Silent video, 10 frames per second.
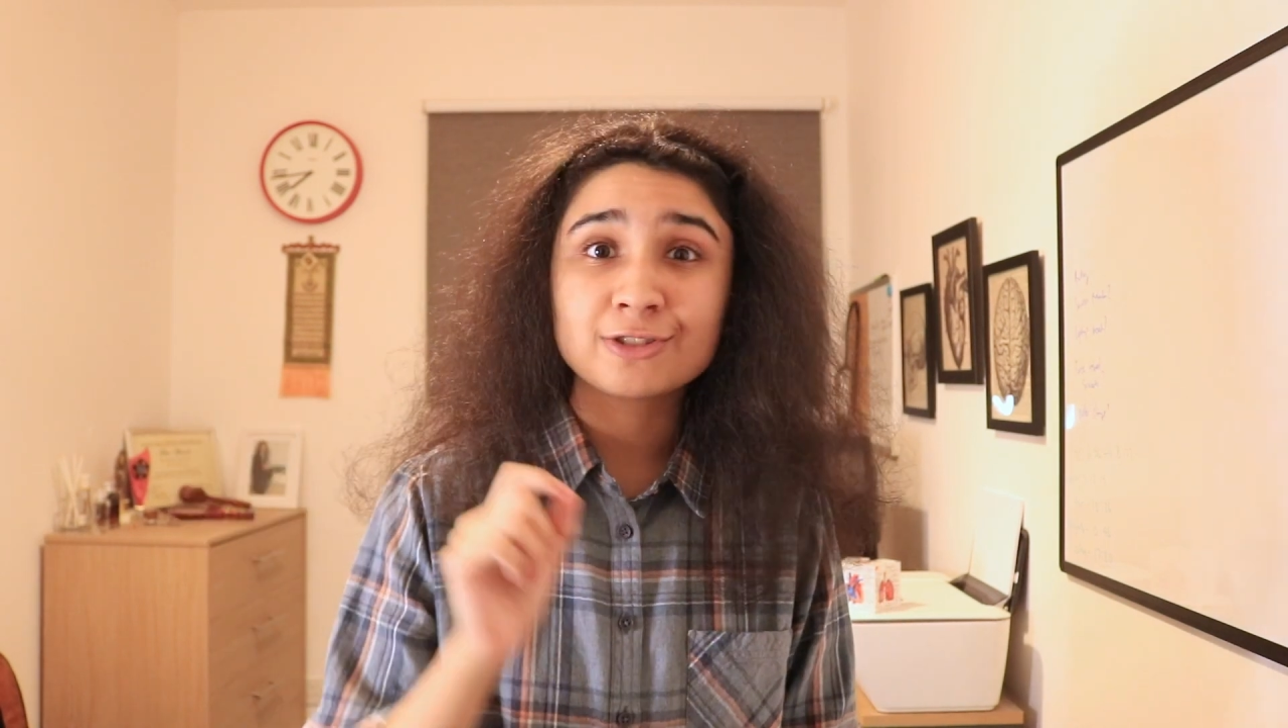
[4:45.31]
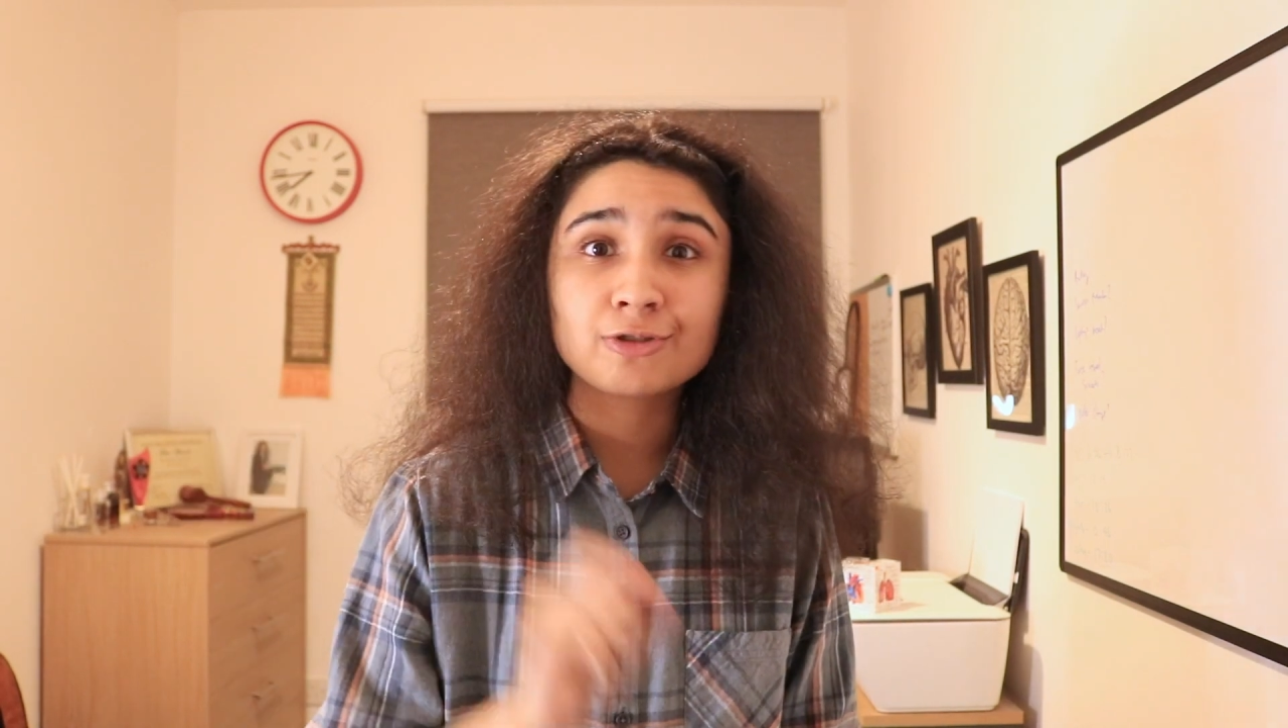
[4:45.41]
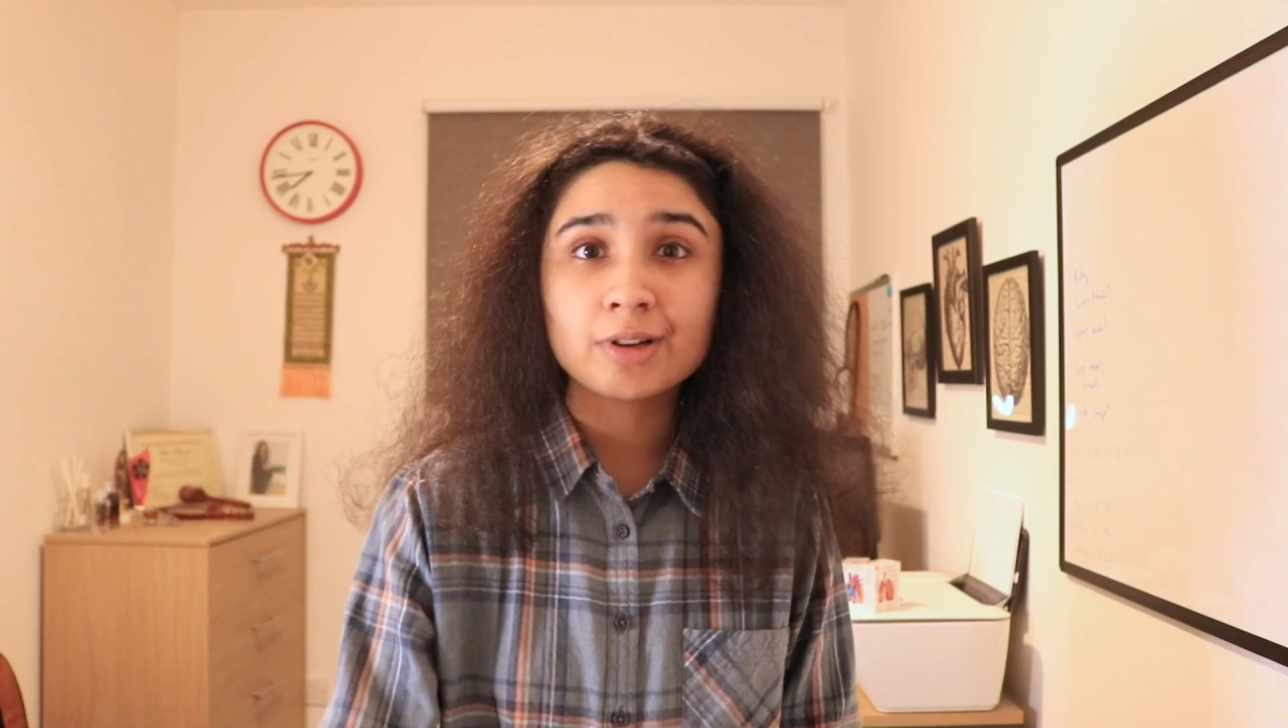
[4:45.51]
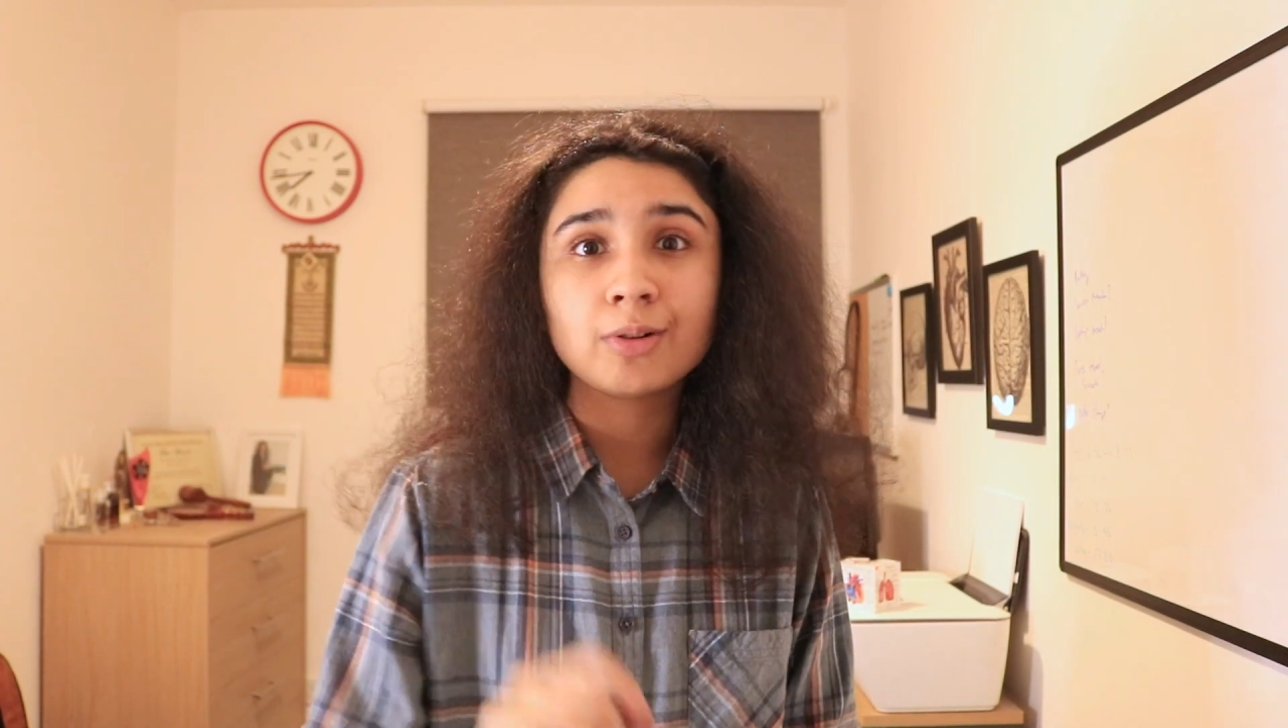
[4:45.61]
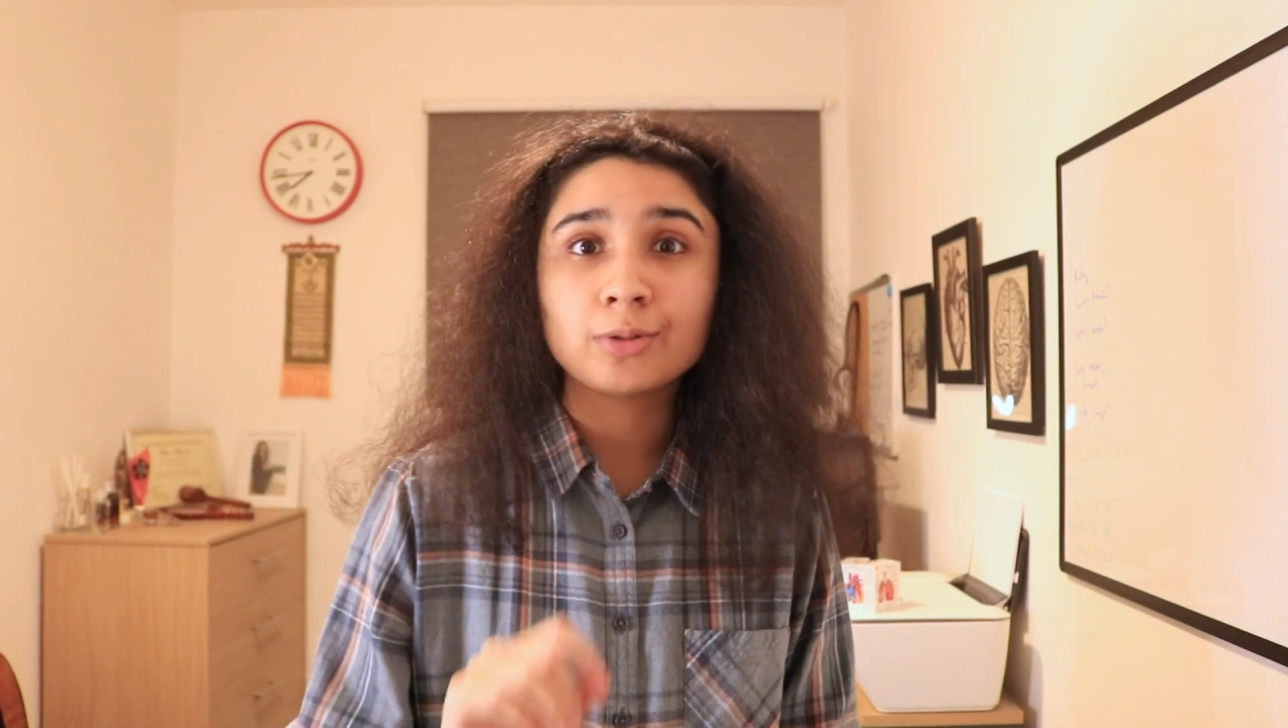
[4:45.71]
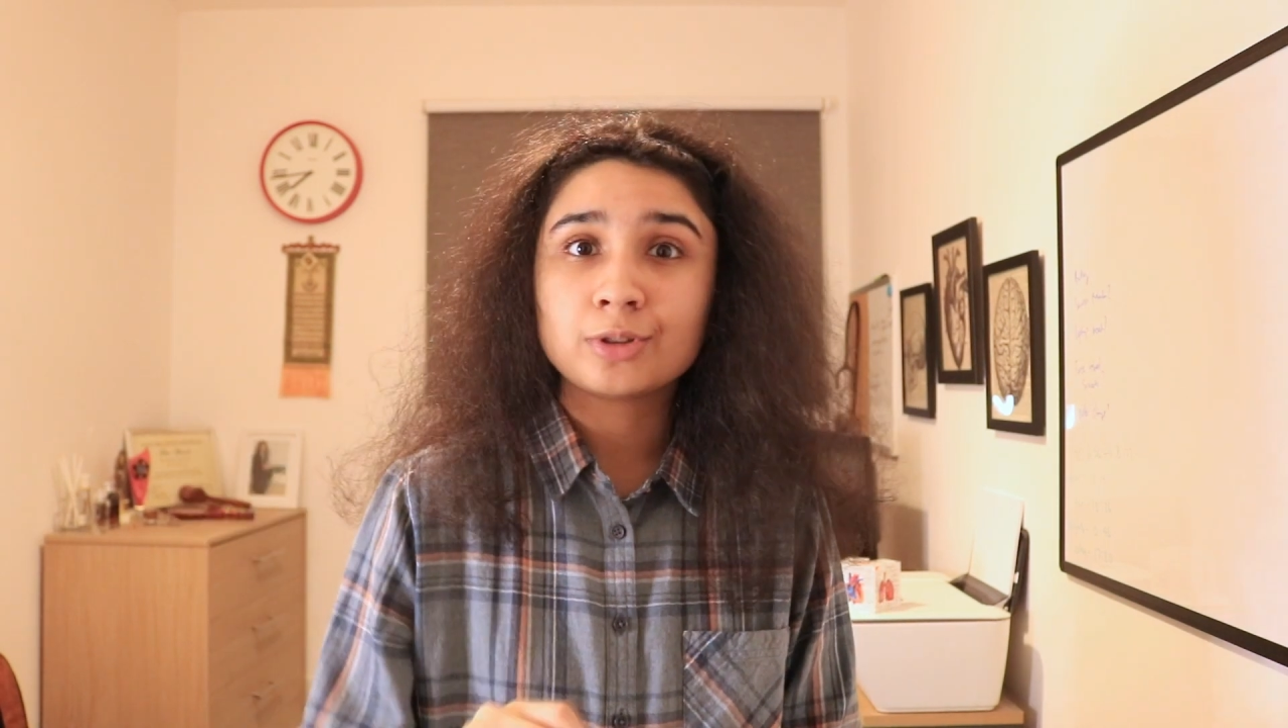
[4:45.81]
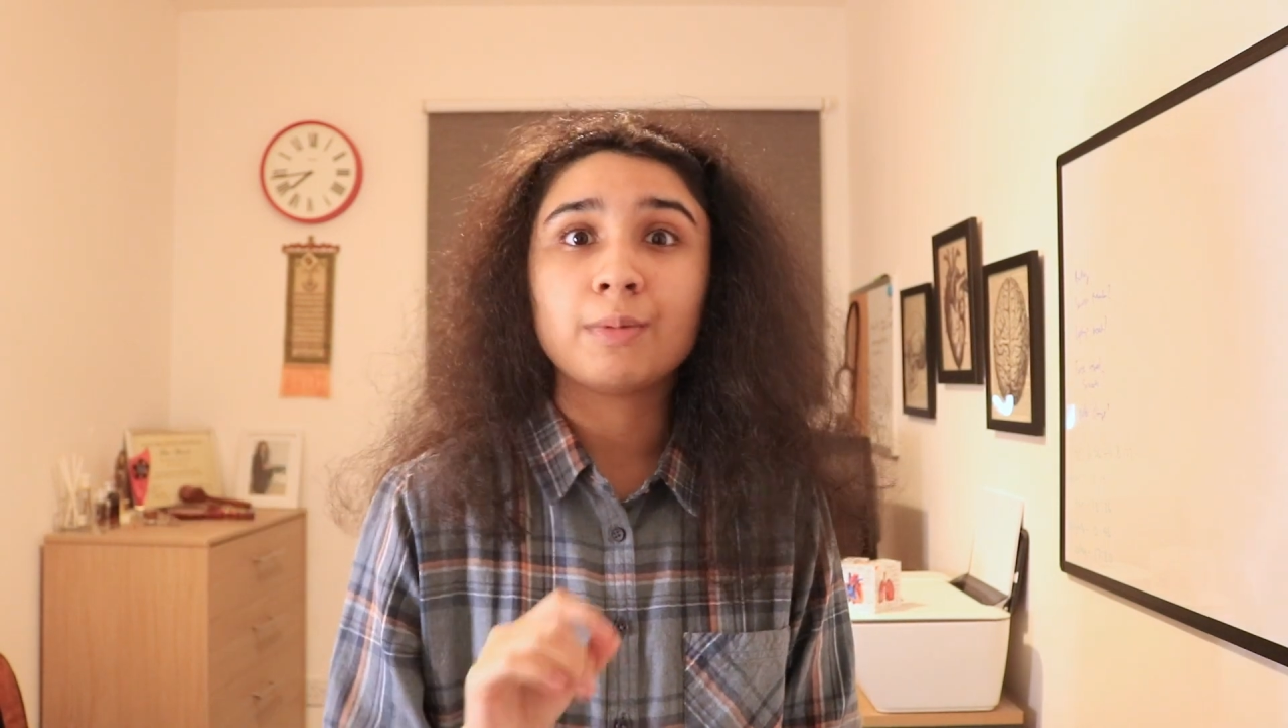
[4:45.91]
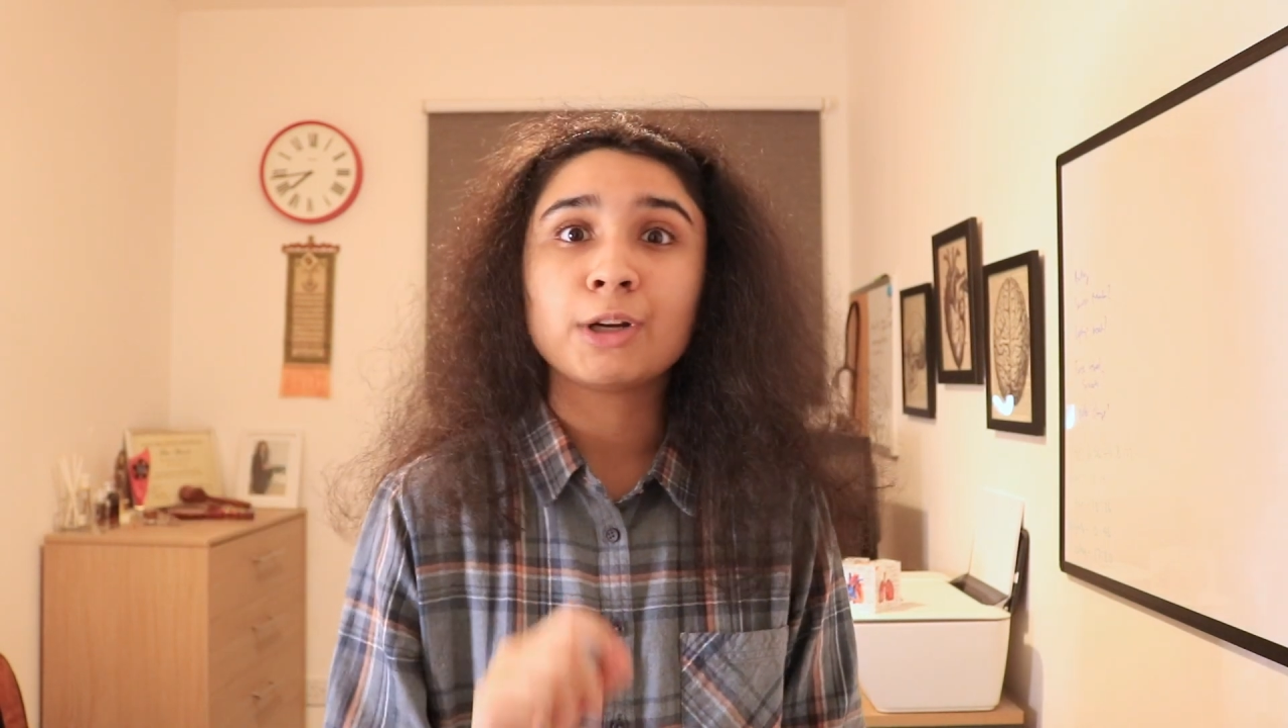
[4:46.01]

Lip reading: straight onto